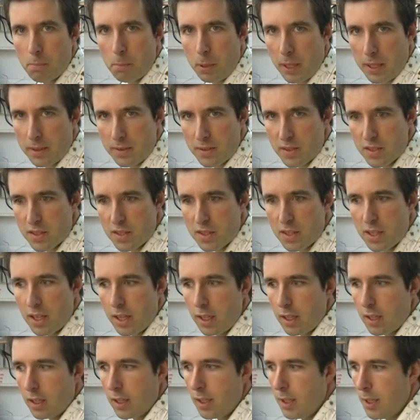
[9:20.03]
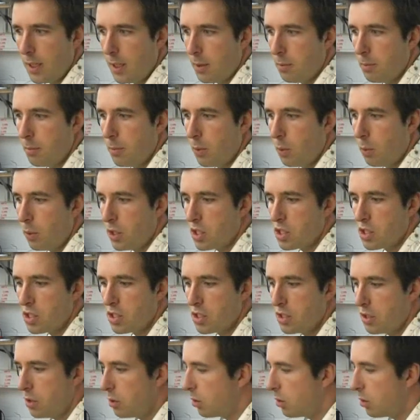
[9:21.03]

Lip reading: pins which